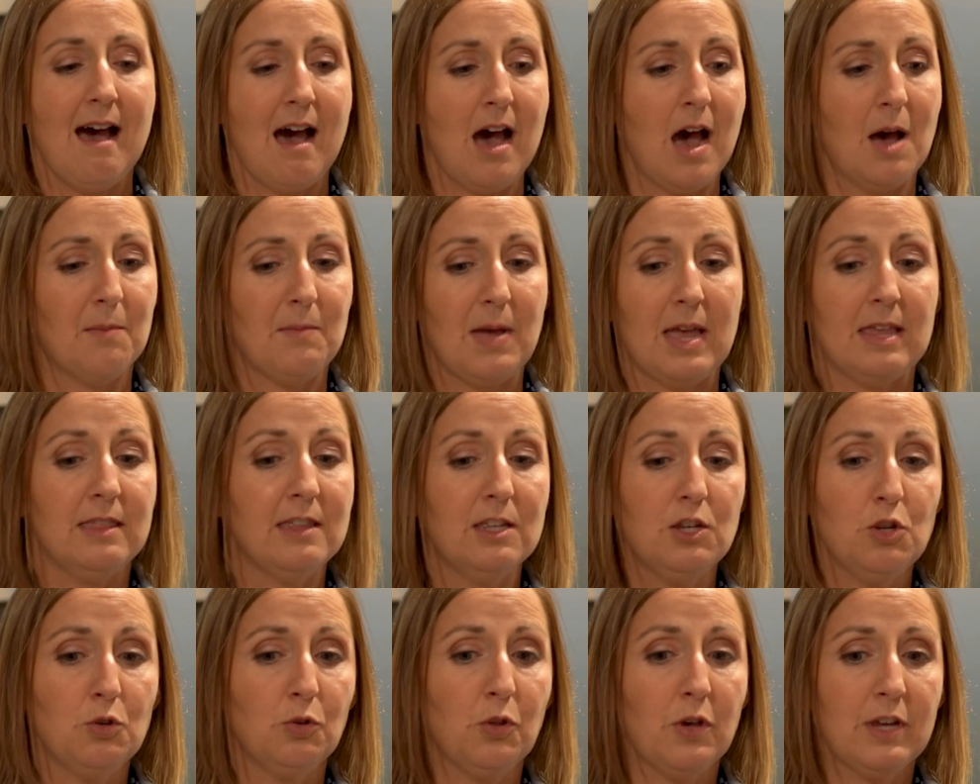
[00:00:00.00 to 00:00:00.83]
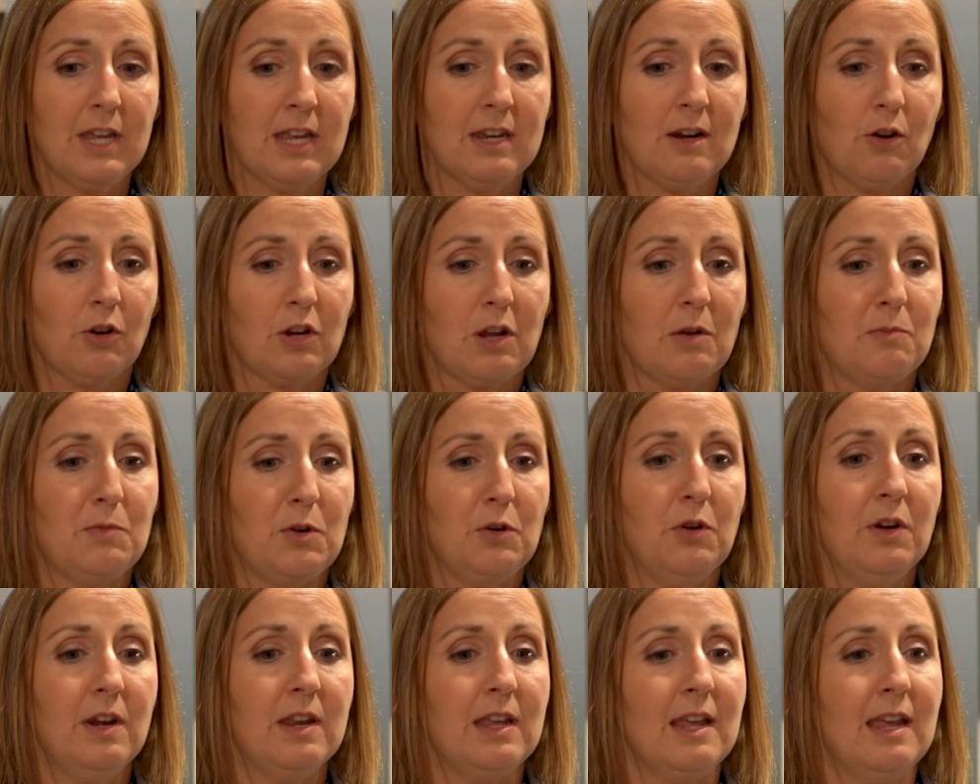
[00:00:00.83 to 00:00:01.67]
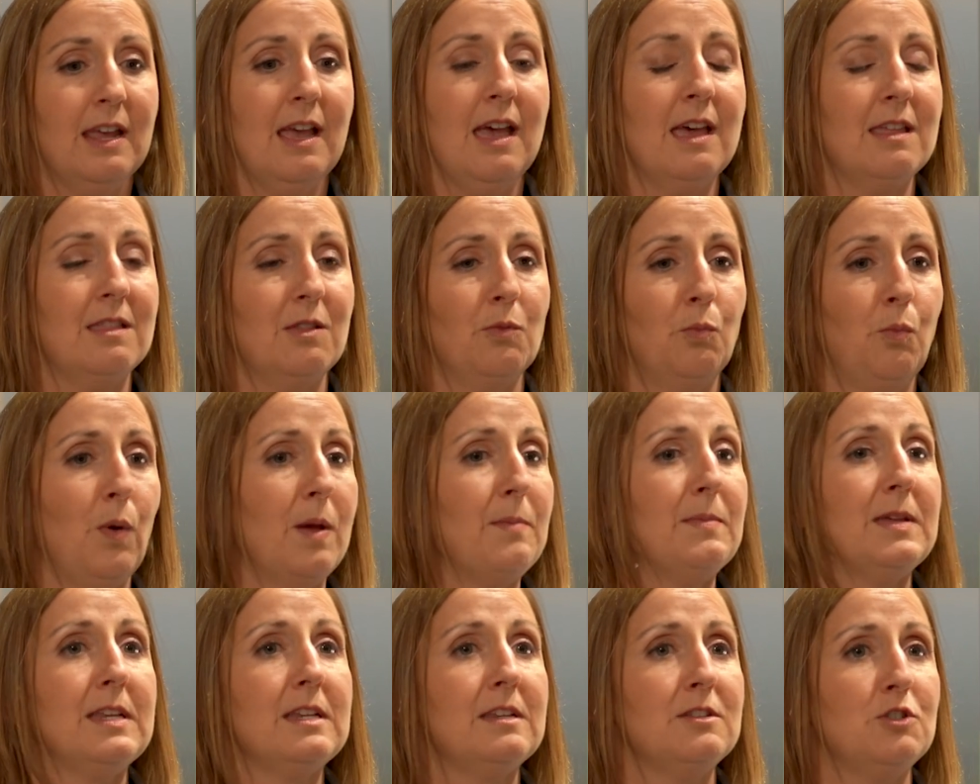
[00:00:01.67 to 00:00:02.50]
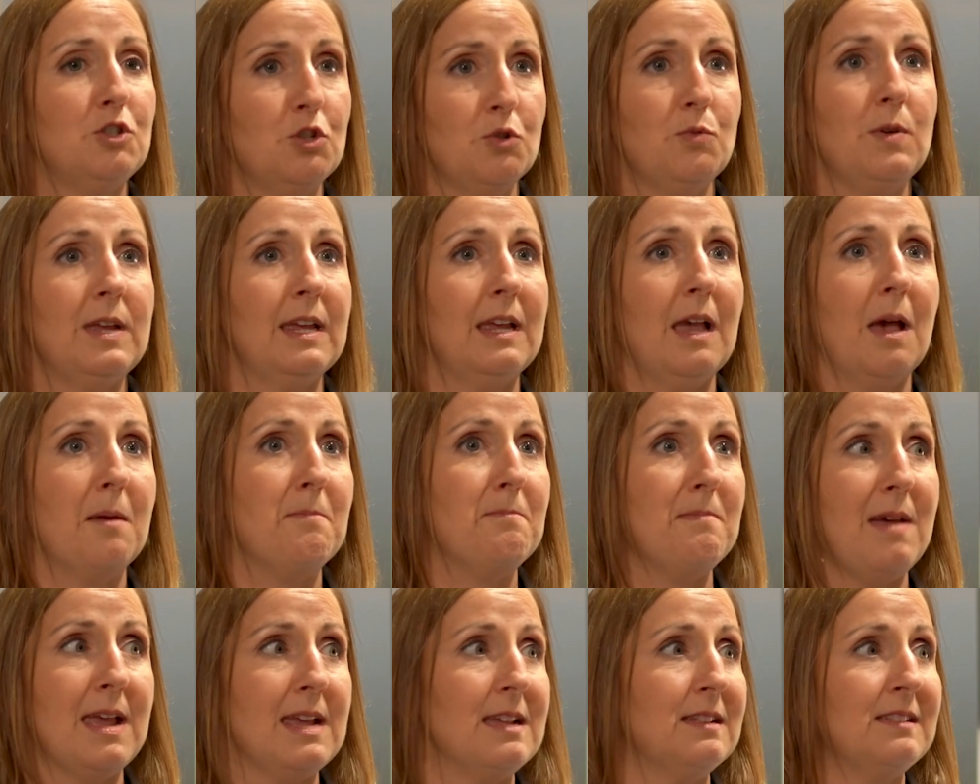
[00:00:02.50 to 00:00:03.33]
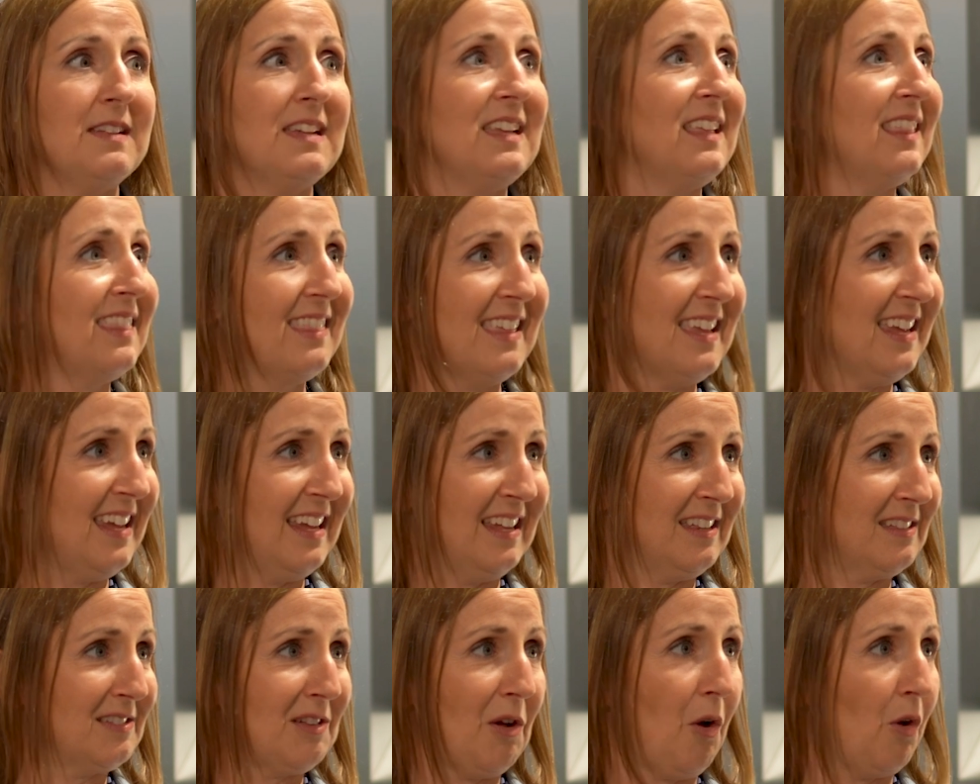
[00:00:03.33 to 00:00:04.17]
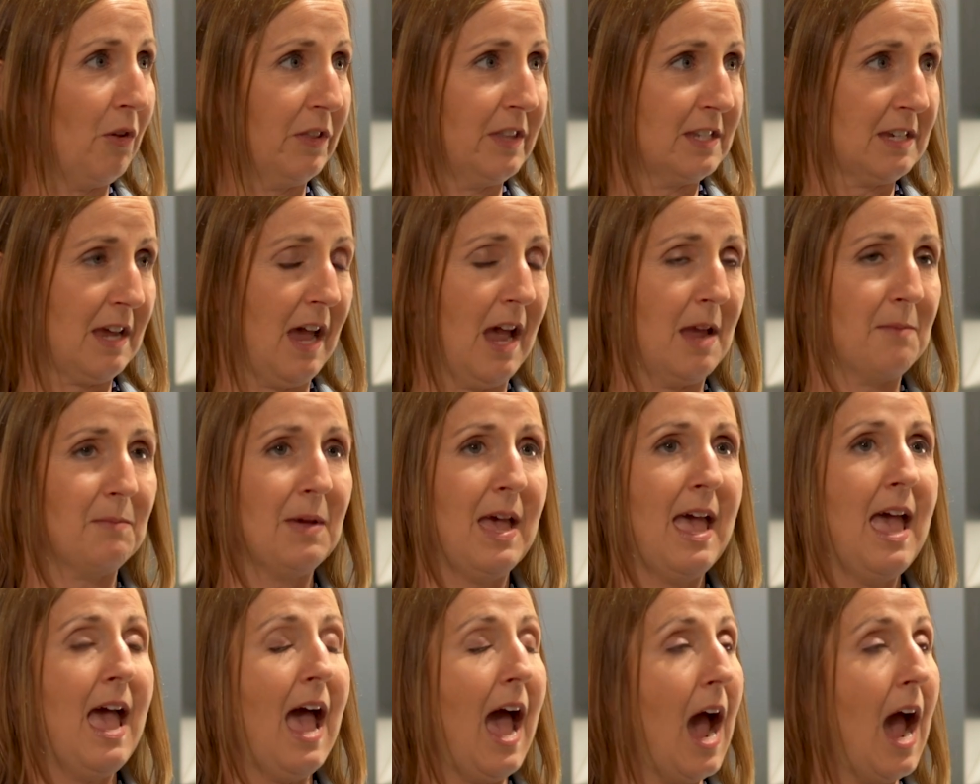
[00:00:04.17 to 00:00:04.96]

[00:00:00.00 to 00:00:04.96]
And then you look in our community at women doing amazing things all the time.